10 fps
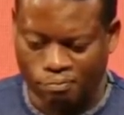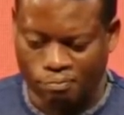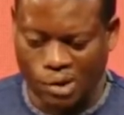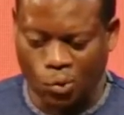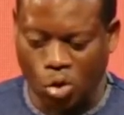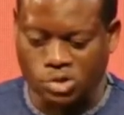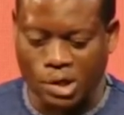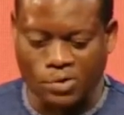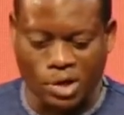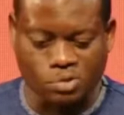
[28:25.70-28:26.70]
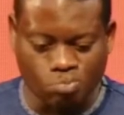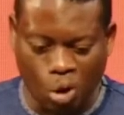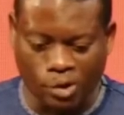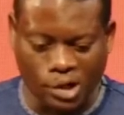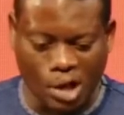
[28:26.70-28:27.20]
there was a great
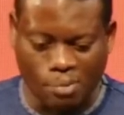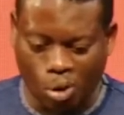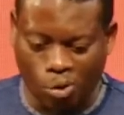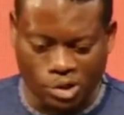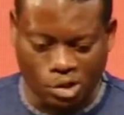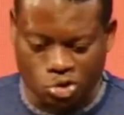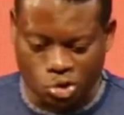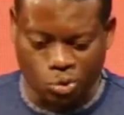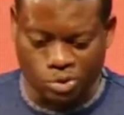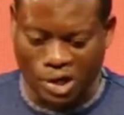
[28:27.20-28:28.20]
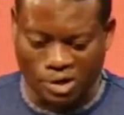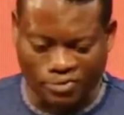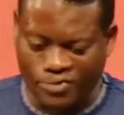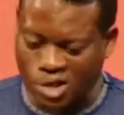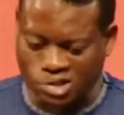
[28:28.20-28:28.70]
mourning among the Jews, and
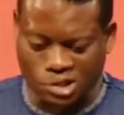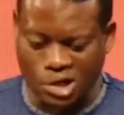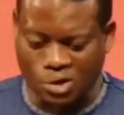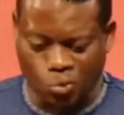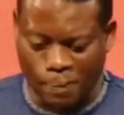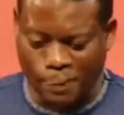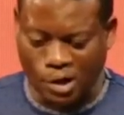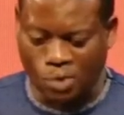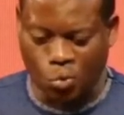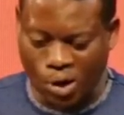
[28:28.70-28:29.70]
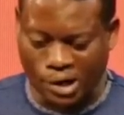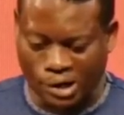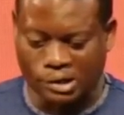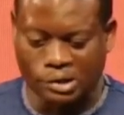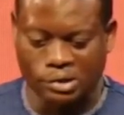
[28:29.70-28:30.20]
fasting, and weeping, and
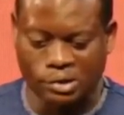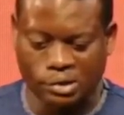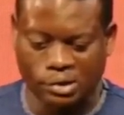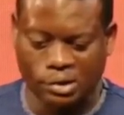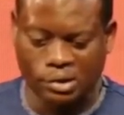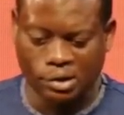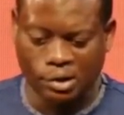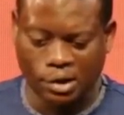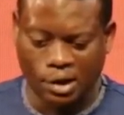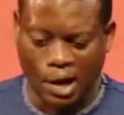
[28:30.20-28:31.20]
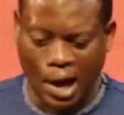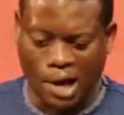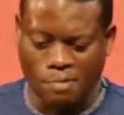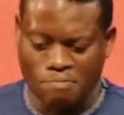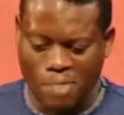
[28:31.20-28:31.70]
wailing,
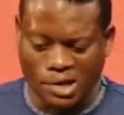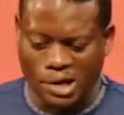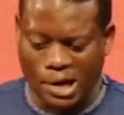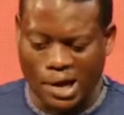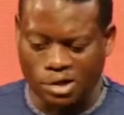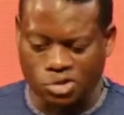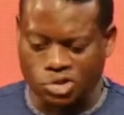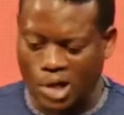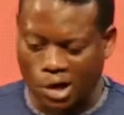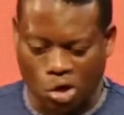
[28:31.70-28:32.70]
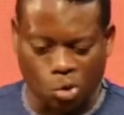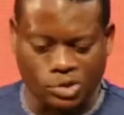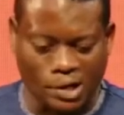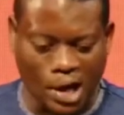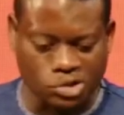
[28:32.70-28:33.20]
and many laying sackcloth
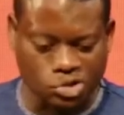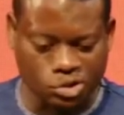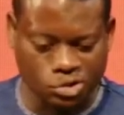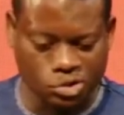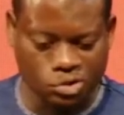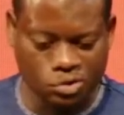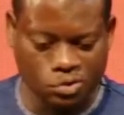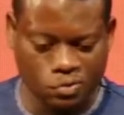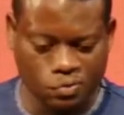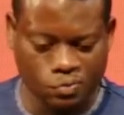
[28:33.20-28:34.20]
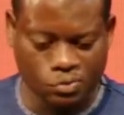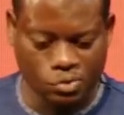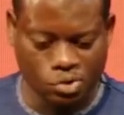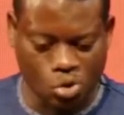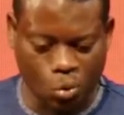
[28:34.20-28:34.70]
and ashes.
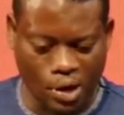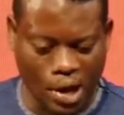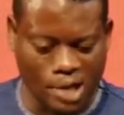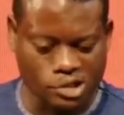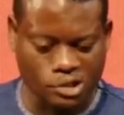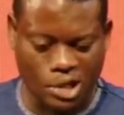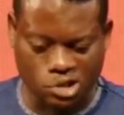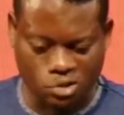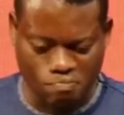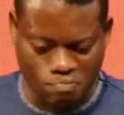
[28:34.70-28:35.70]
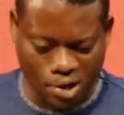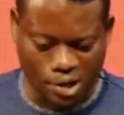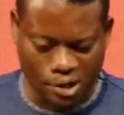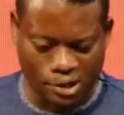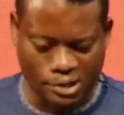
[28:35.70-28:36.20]
So Esther's
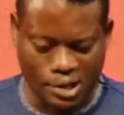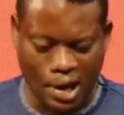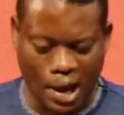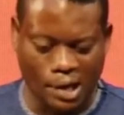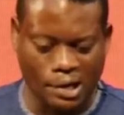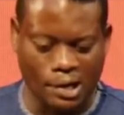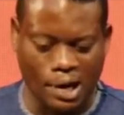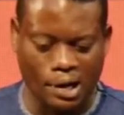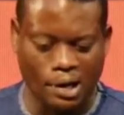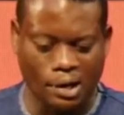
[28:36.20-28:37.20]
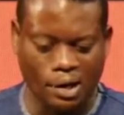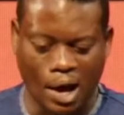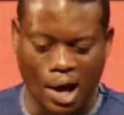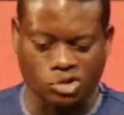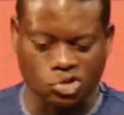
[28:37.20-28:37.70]
maid and their
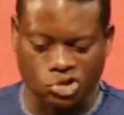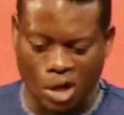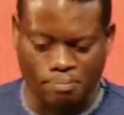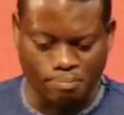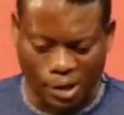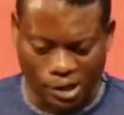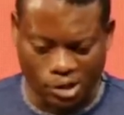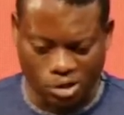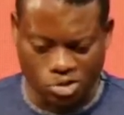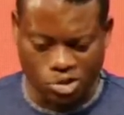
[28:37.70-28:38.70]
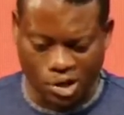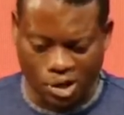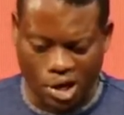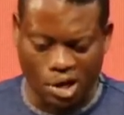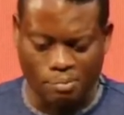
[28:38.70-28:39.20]
her chamberlains
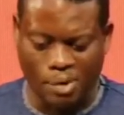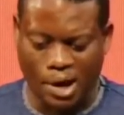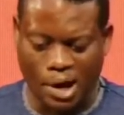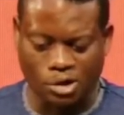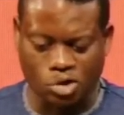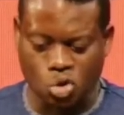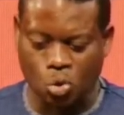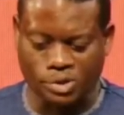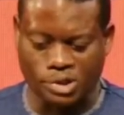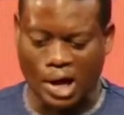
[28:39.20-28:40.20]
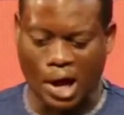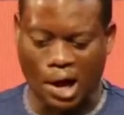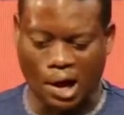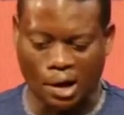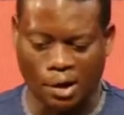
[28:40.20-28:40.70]
came and told it her.